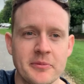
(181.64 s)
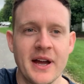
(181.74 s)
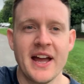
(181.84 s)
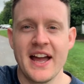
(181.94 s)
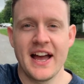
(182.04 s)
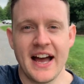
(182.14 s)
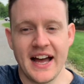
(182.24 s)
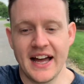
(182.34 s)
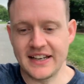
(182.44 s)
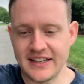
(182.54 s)
him,
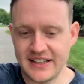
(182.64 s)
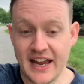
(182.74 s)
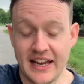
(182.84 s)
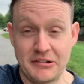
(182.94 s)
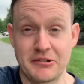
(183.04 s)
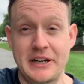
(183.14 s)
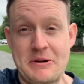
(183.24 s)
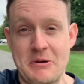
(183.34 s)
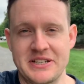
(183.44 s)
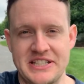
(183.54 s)
and yeah, he really
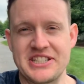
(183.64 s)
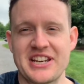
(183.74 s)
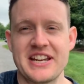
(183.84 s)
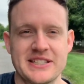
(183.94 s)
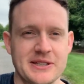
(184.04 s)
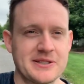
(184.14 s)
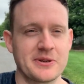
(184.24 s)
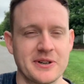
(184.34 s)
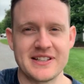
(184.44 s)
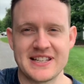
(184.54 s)
wanted to chase those
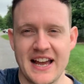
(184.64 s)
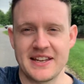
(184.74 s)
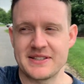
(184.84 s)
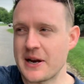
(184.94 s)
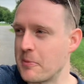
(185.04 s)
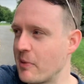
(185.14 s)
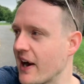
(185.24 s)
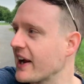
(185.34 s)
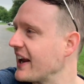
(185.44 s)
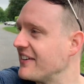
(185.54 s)
squirrels and he started
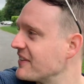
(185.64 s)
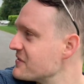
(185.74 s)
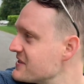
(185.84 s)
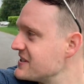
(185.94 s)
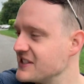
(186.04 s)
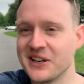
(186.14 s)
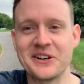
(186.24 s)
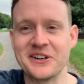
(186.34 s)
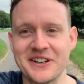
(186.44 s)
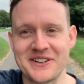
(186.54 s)
barking. Everything was so
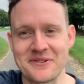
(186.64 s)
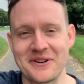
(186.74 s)
good to